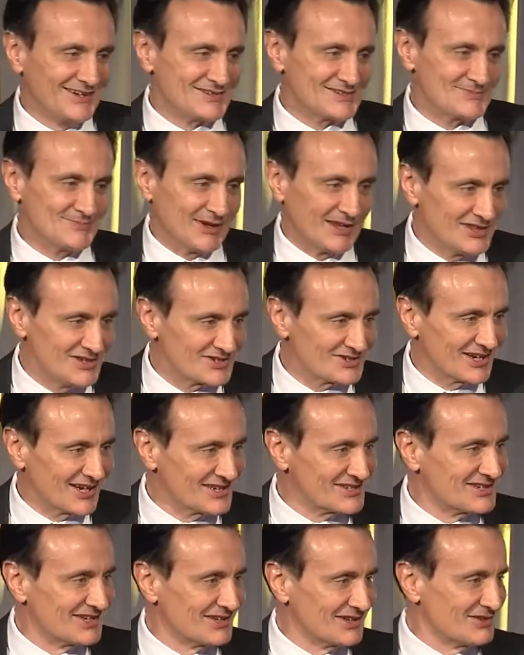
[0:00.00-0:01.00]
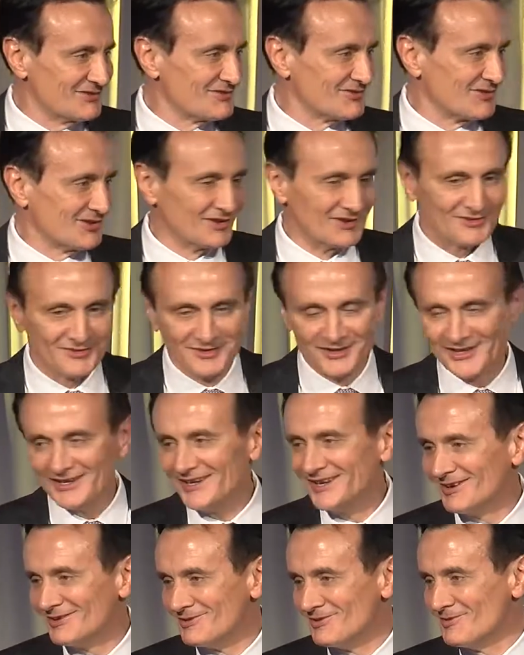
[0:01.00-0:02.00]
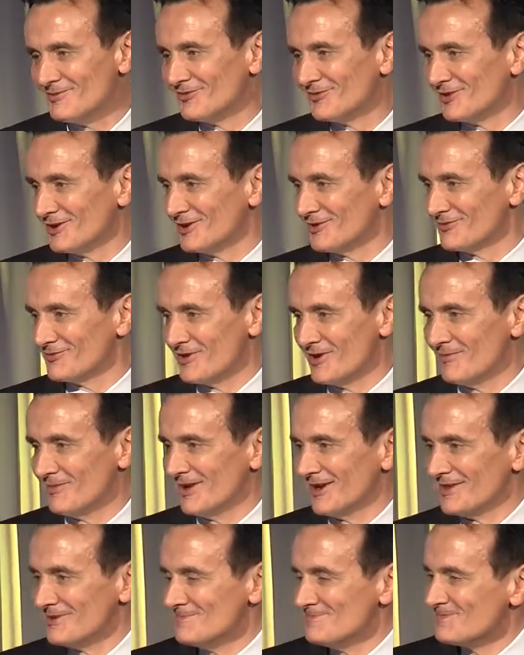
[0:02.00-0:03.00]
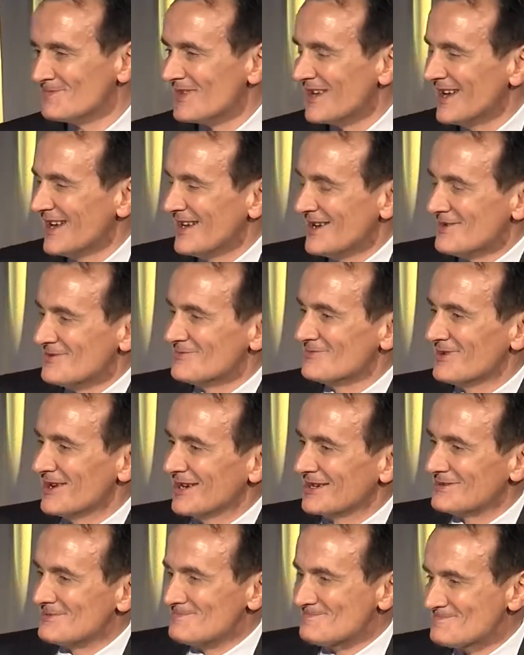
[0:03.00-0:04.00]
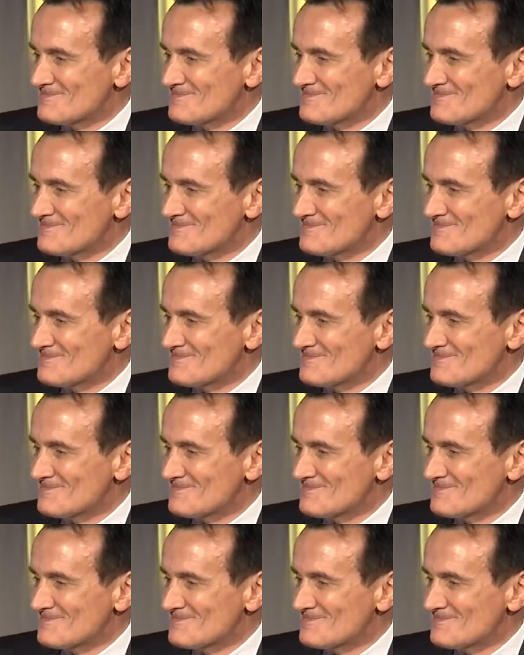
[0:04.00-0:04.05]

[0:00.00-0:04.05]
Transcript: Spanish accent in front of a room full of women, but